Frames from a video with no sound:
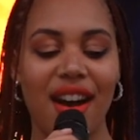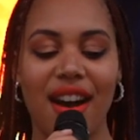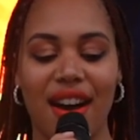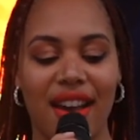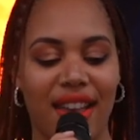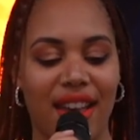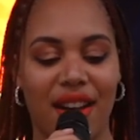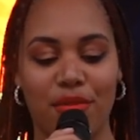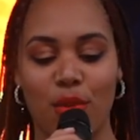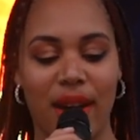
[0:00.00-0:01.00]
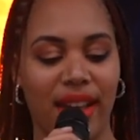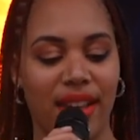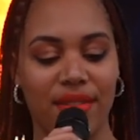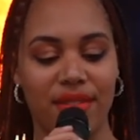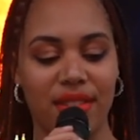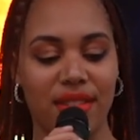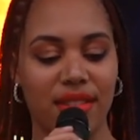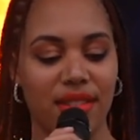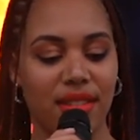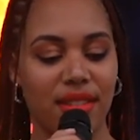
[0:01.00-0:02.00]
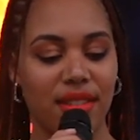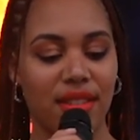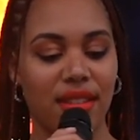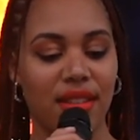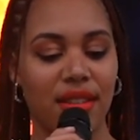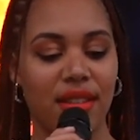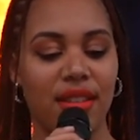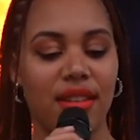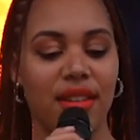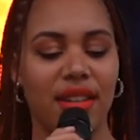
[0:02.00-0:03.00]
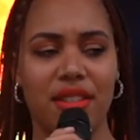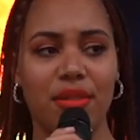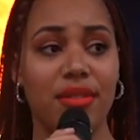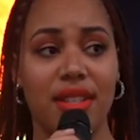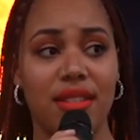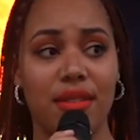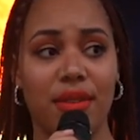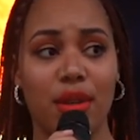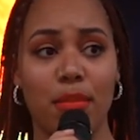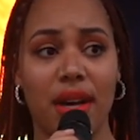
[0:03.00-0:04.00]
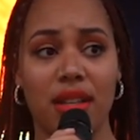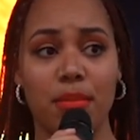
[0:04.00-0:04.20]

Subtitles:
I have waves. I don't need to feel bad